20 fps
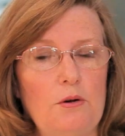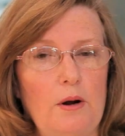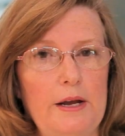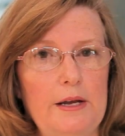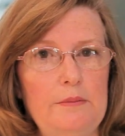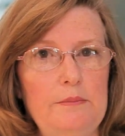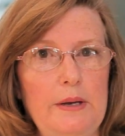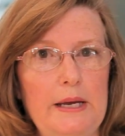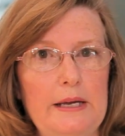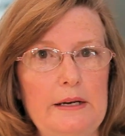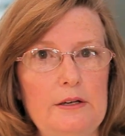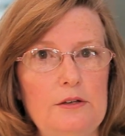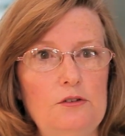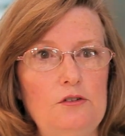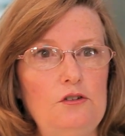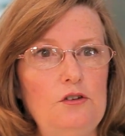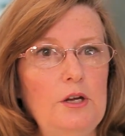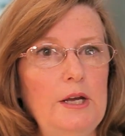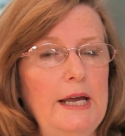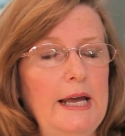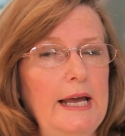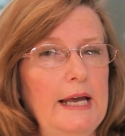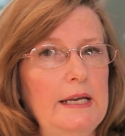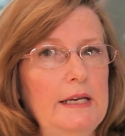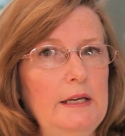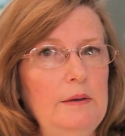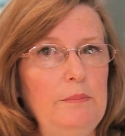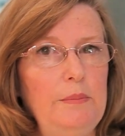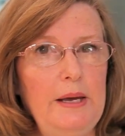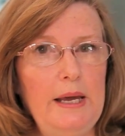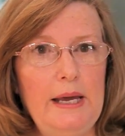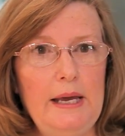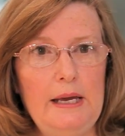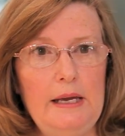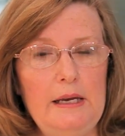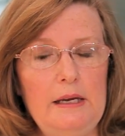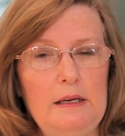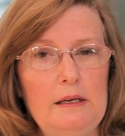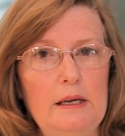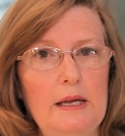and manage any
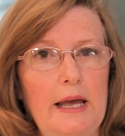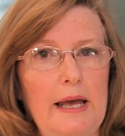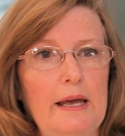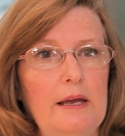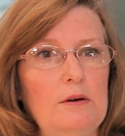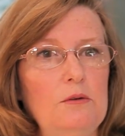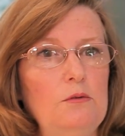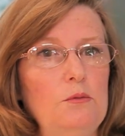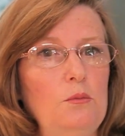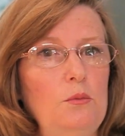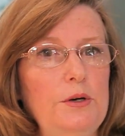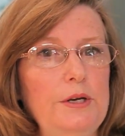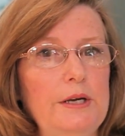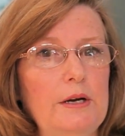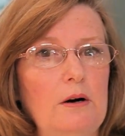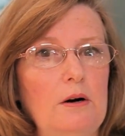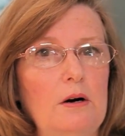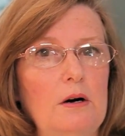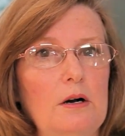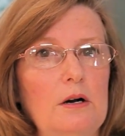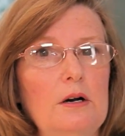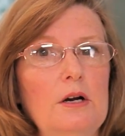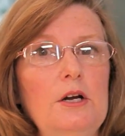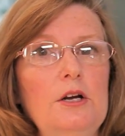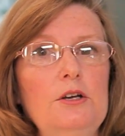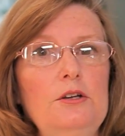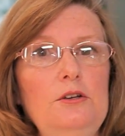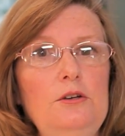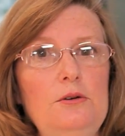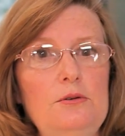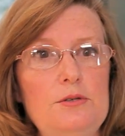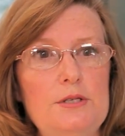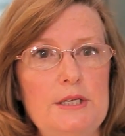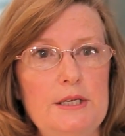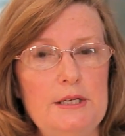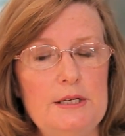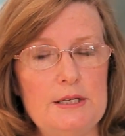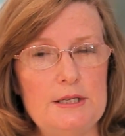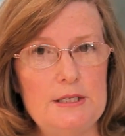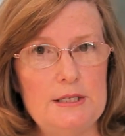pain, and we are
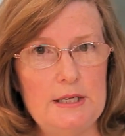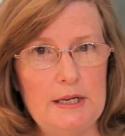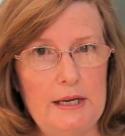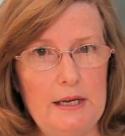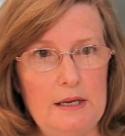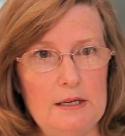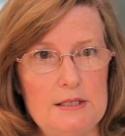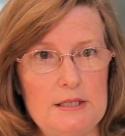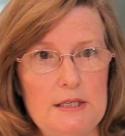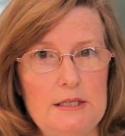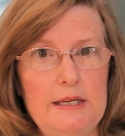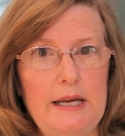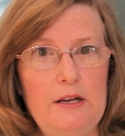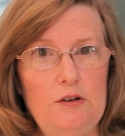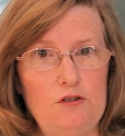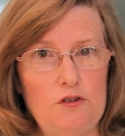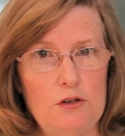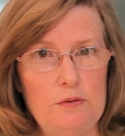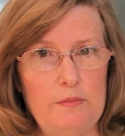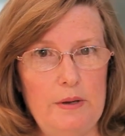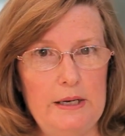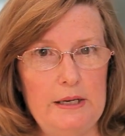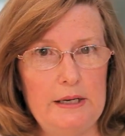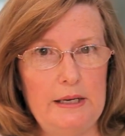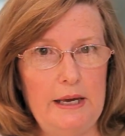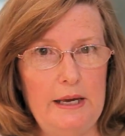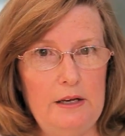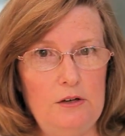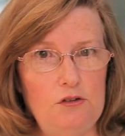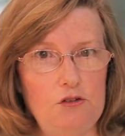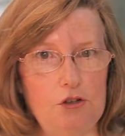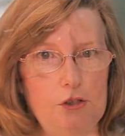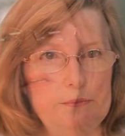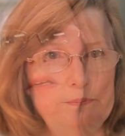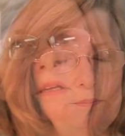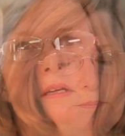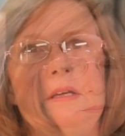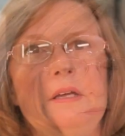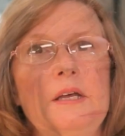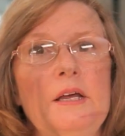using sedation medication.
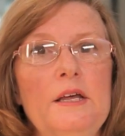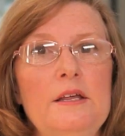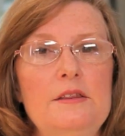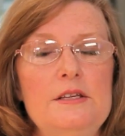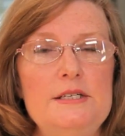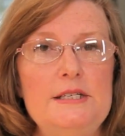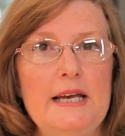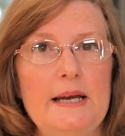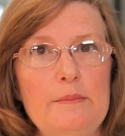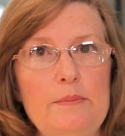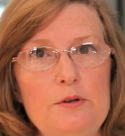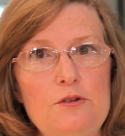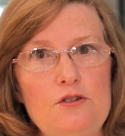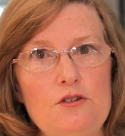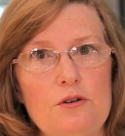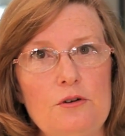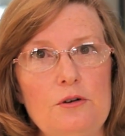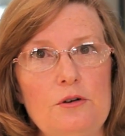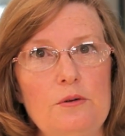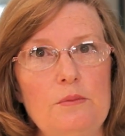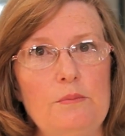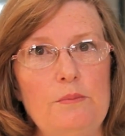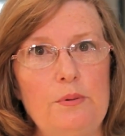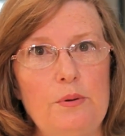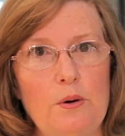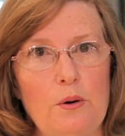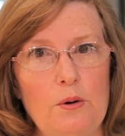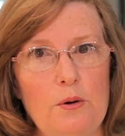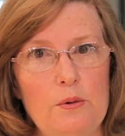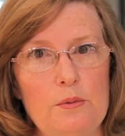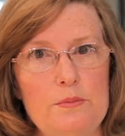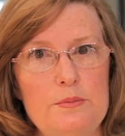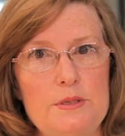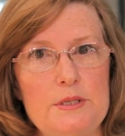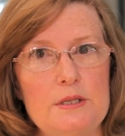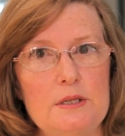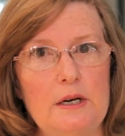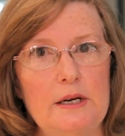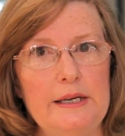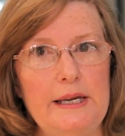The temperature
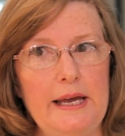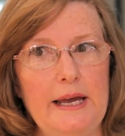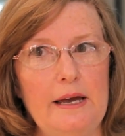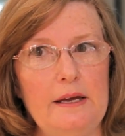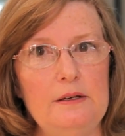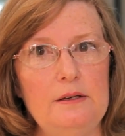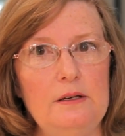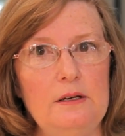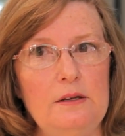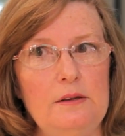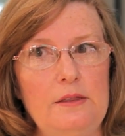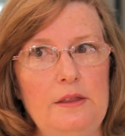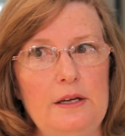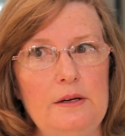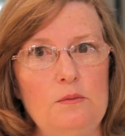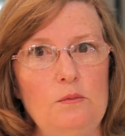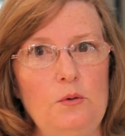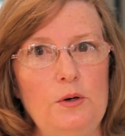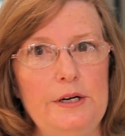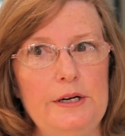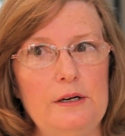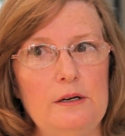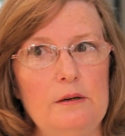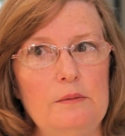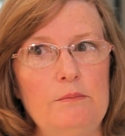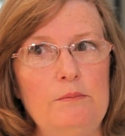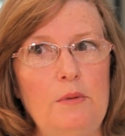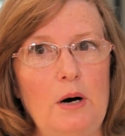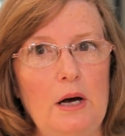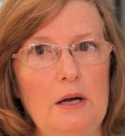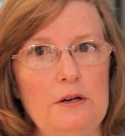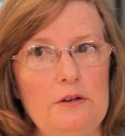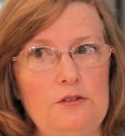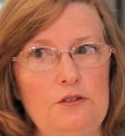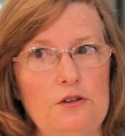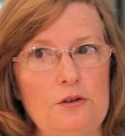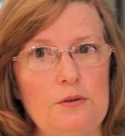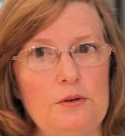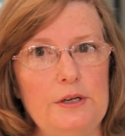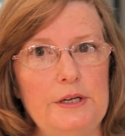probes, again, that we're
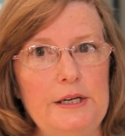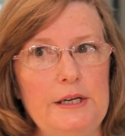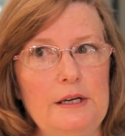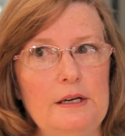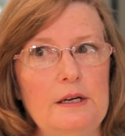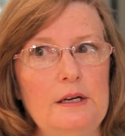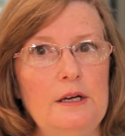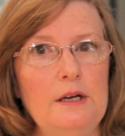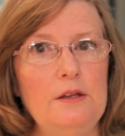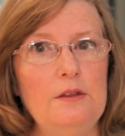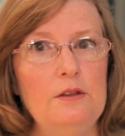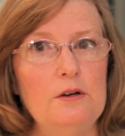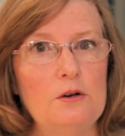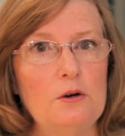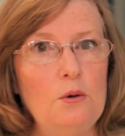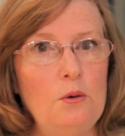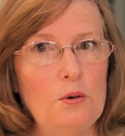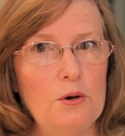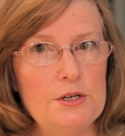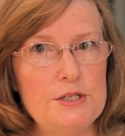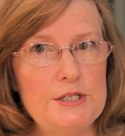monitoring the core